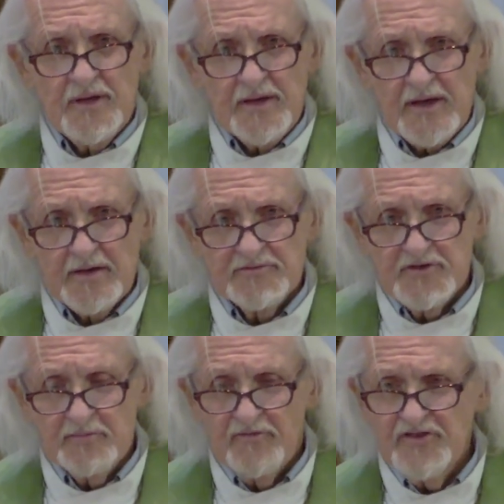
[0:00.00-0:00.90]
He gives
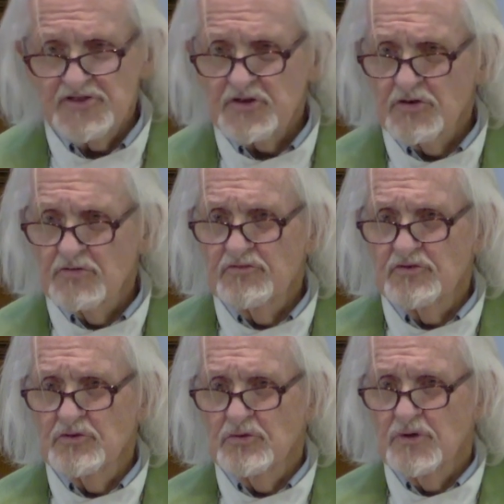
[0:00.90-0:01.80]
them physical
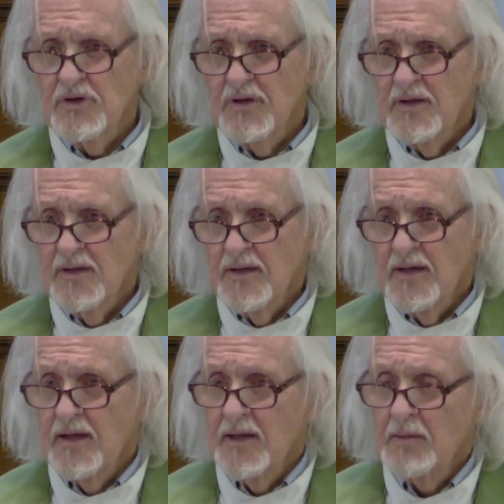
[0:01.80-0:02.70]
food,
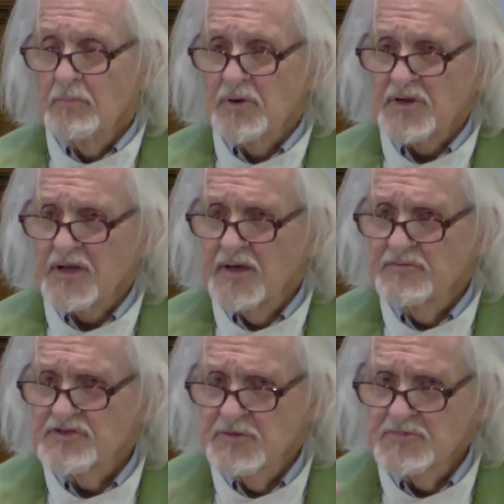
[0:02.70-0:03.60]
but he
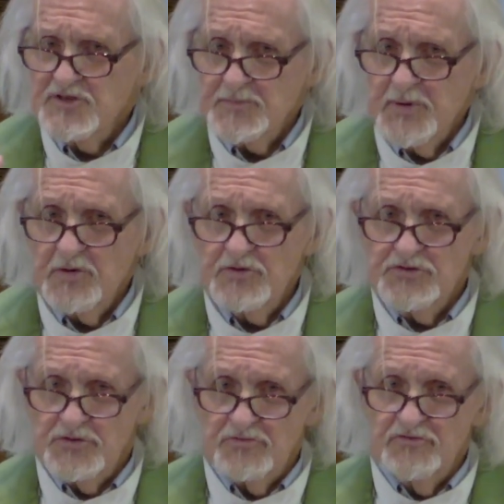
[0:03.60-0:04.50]
gives them
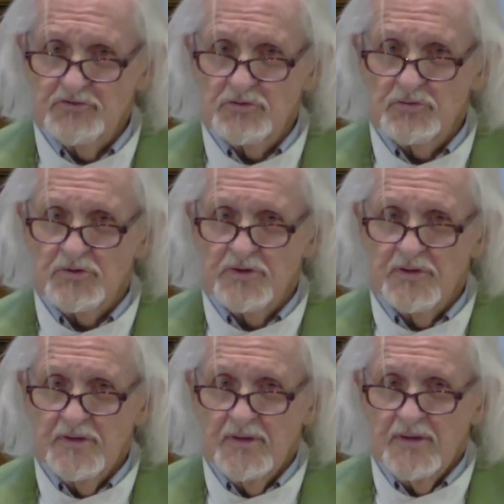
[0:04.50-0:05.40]
spiritual food
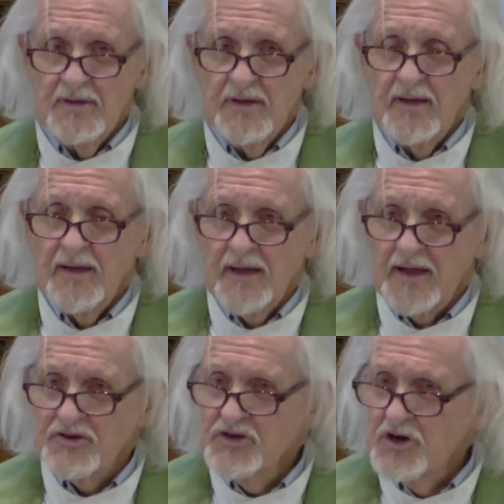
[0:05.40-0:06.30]

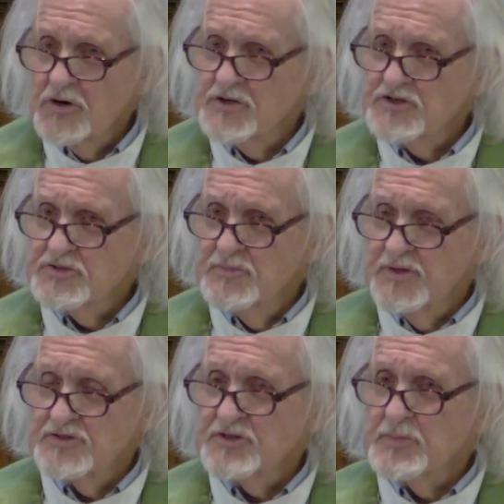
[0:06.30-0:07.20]
and
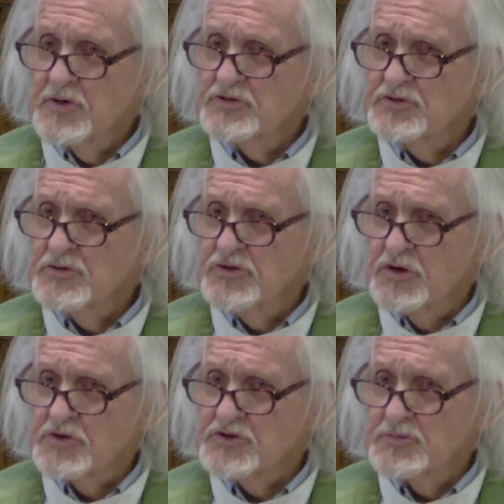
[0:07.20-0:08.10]
nourishment, spiritual
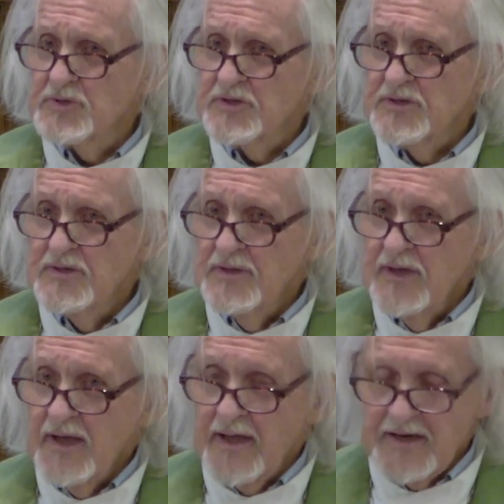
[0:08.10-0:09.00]
nourishment,
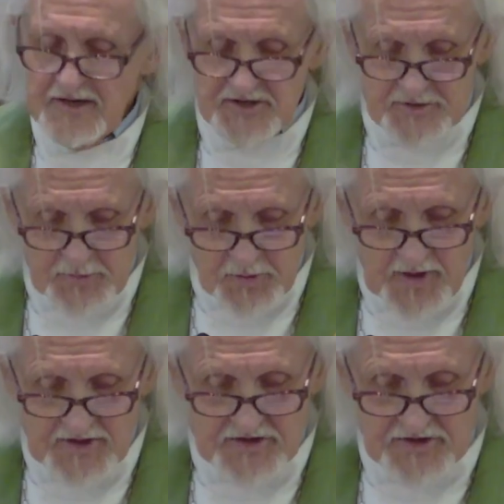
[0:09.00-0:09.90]
and
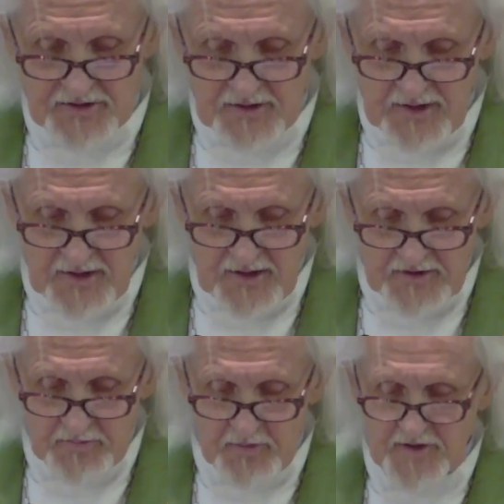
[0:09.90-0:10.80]
inspiration
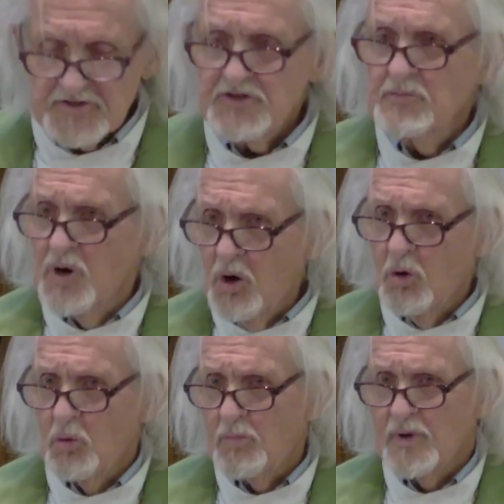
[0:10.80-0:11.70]
to bring some
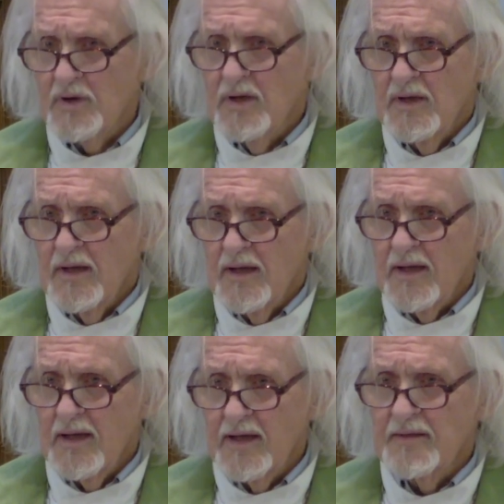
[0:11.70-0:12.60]
hope
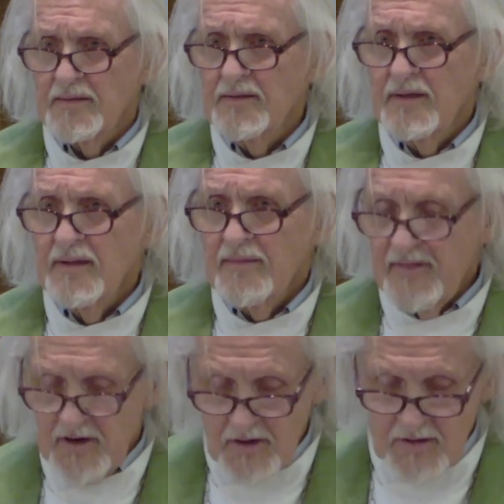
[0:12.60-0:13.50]
in
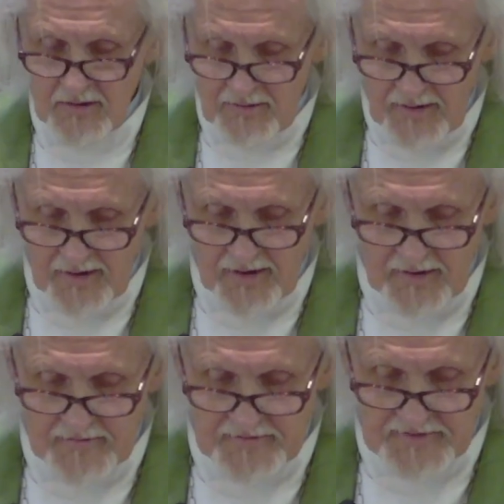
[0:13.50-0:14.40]
their
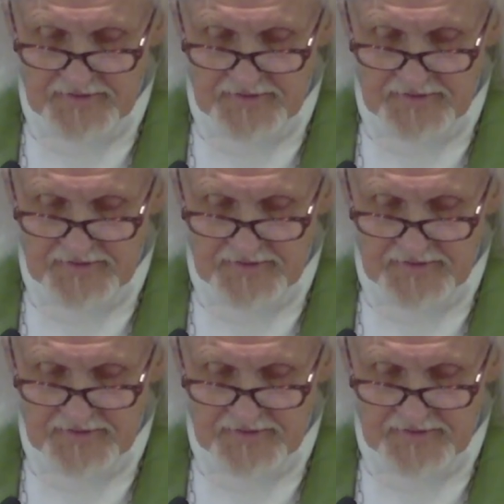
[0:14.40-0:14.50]
lives.